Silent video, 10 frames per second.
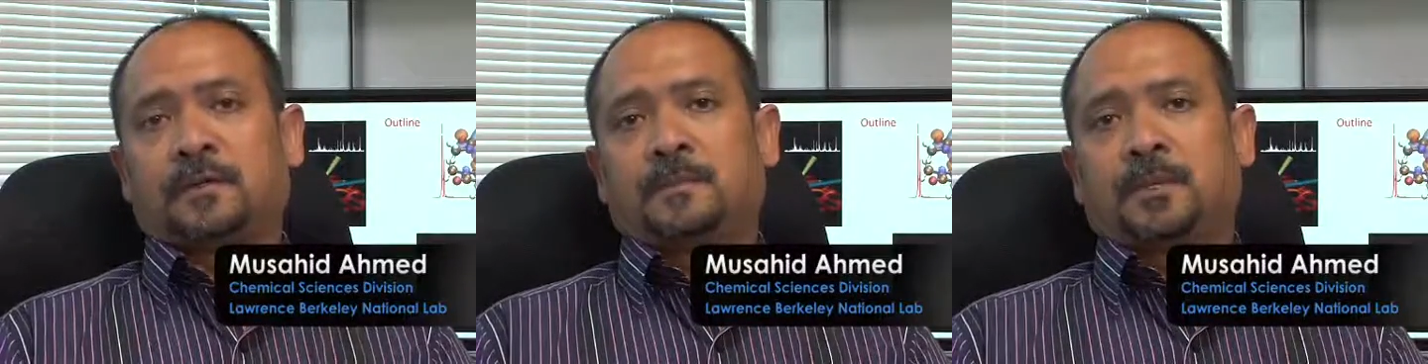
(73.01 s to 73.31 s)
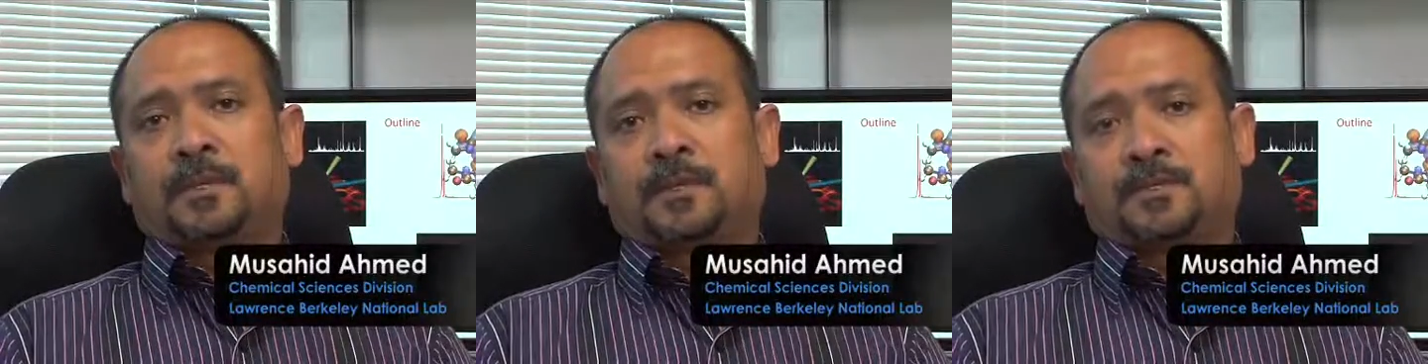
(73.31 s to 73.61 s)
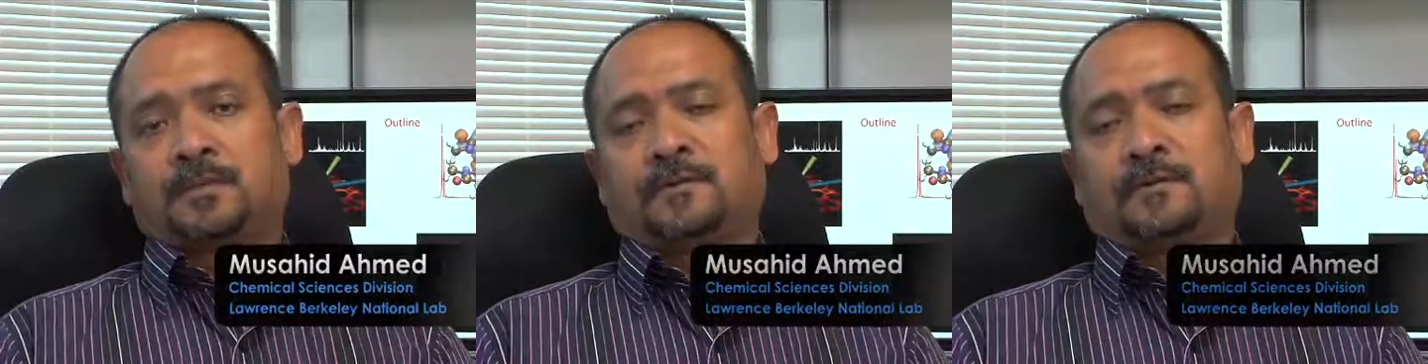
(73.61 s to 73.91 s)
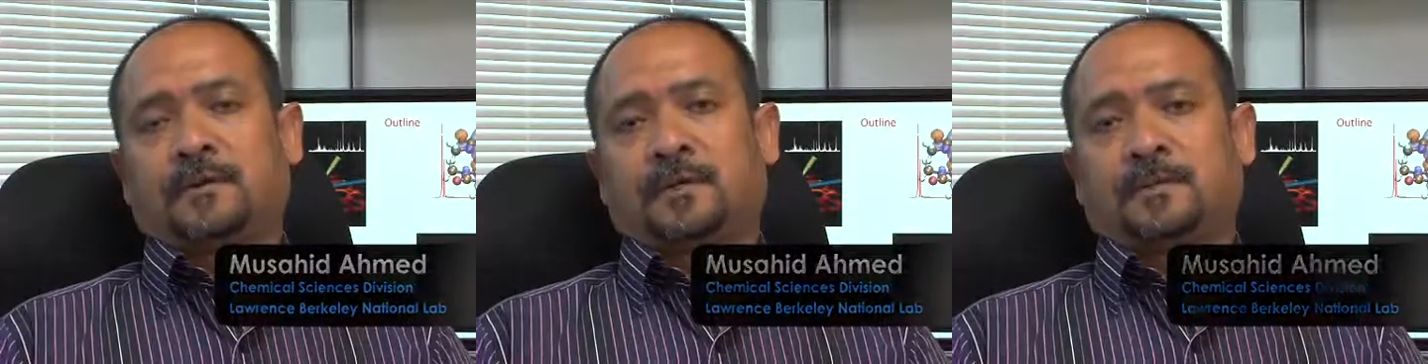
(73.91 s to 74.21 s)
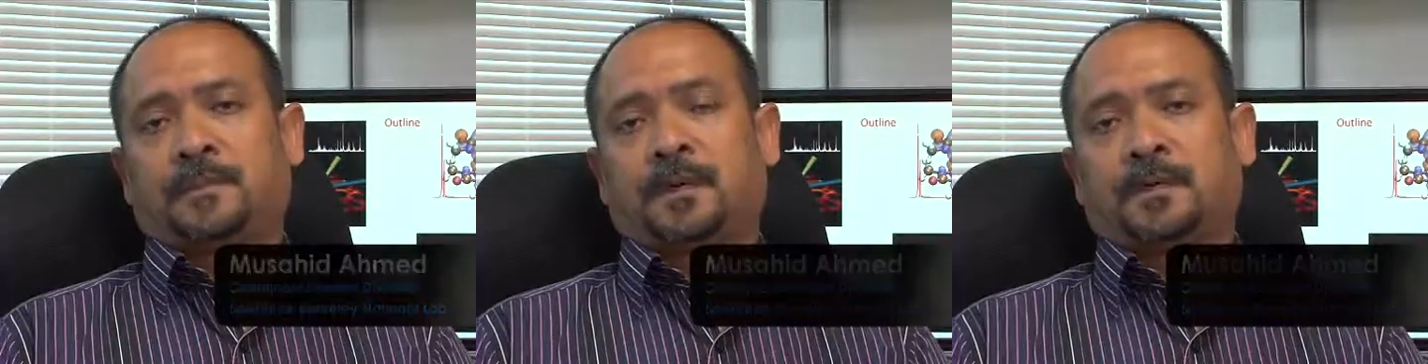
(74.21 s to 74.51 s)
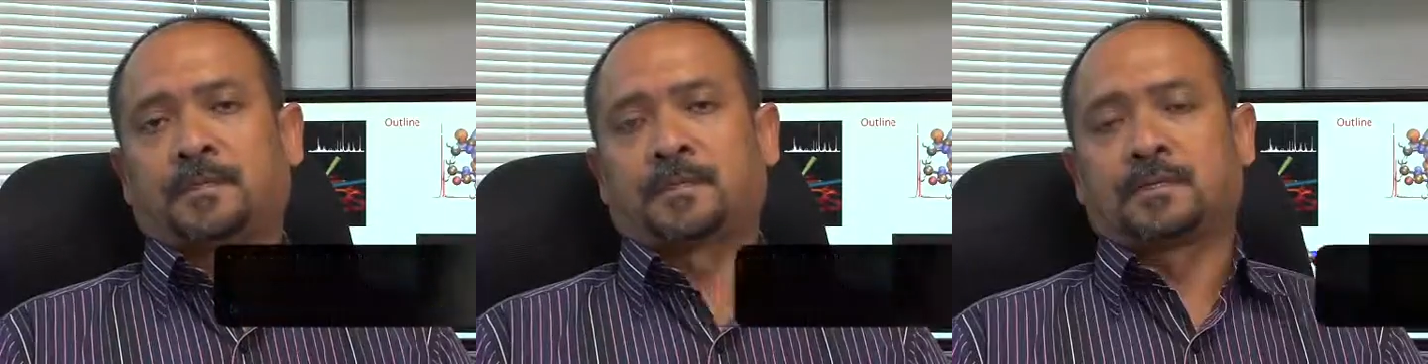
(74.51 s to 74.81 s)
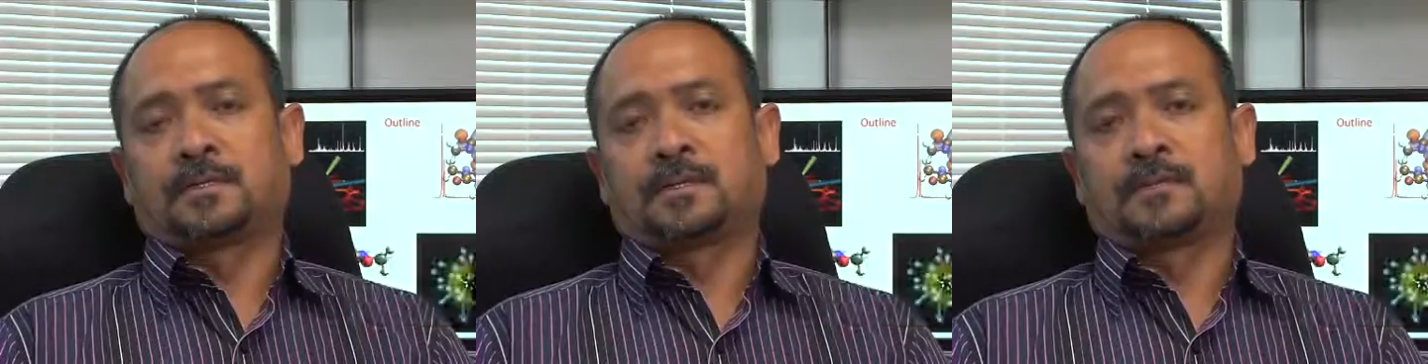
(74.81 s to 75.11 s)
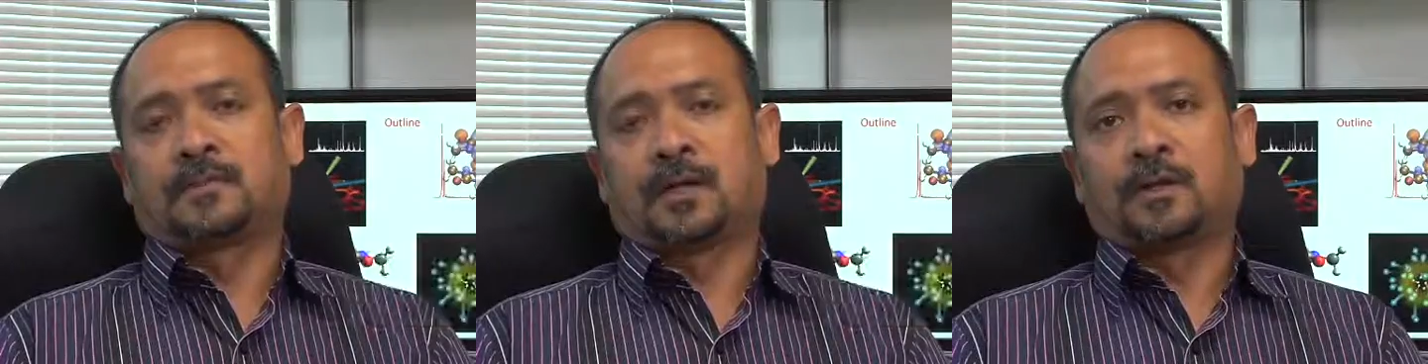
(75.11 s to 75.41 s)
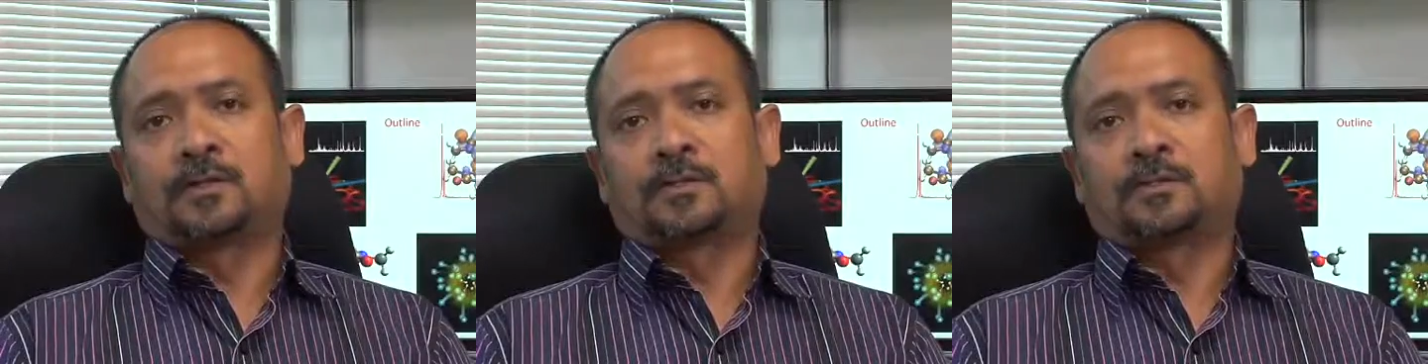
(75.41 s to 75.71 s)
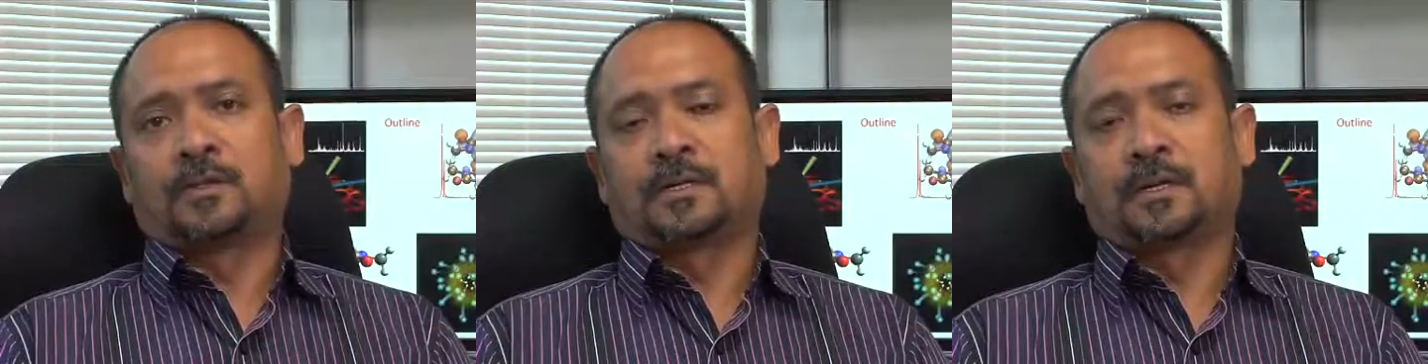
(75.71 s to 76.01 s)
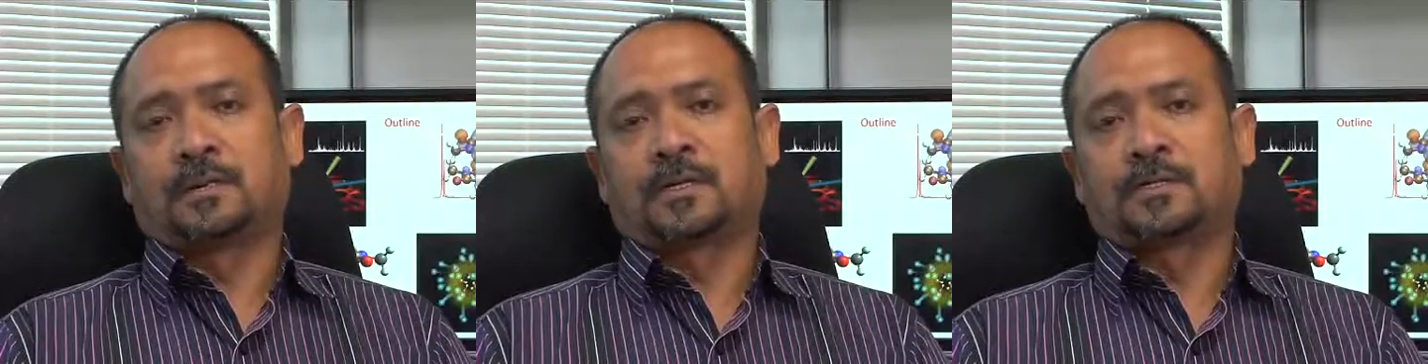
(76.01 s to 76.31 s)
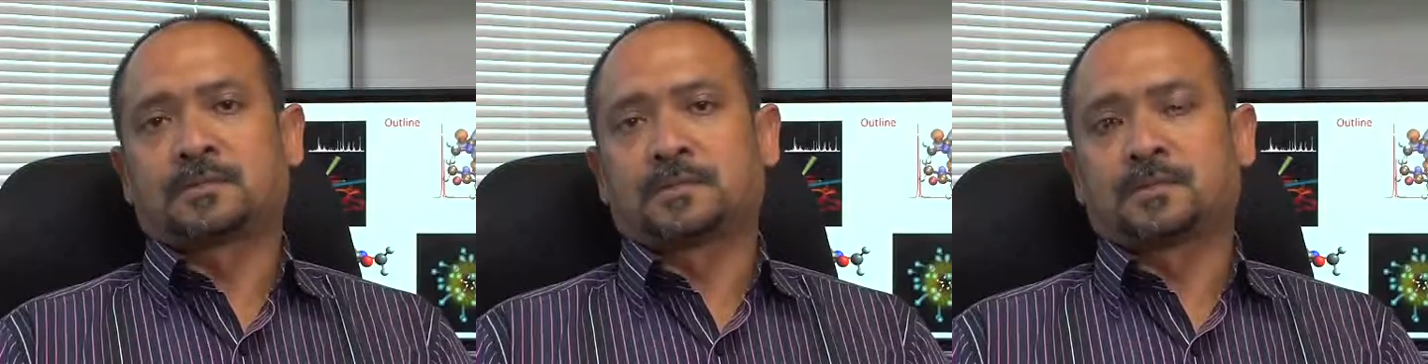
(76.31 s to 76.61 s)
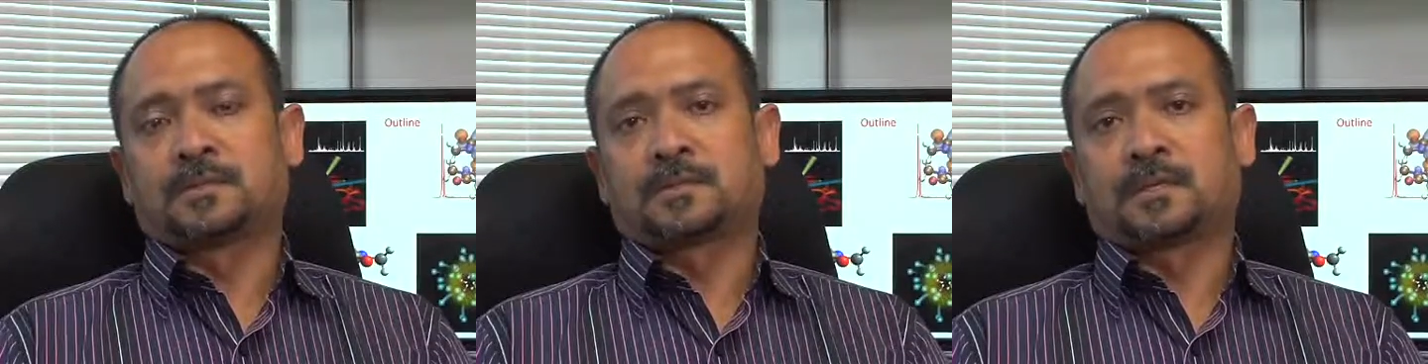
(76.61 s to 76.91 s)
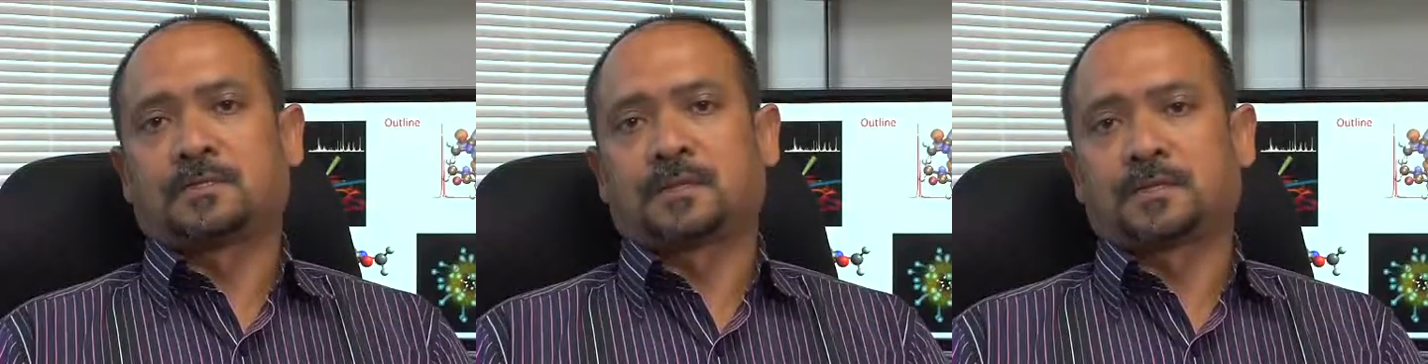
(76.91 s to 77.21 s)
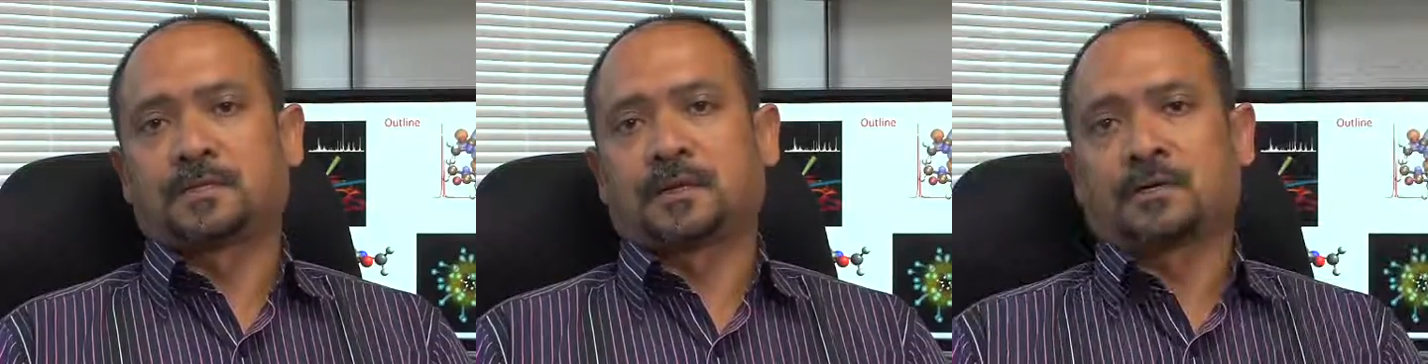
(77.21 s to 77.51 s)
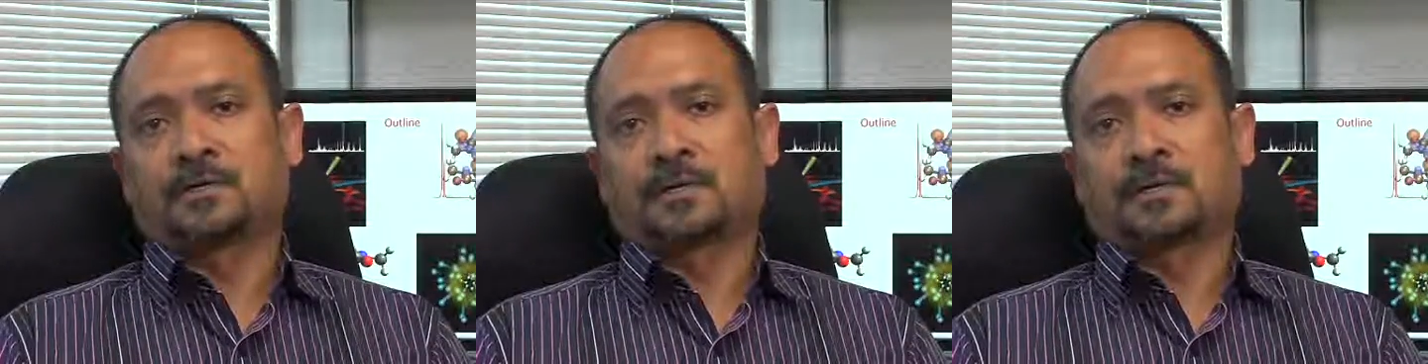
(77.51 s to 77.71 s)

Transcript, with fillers: but also for imparting sort of knowledge to incoming students and postdocs,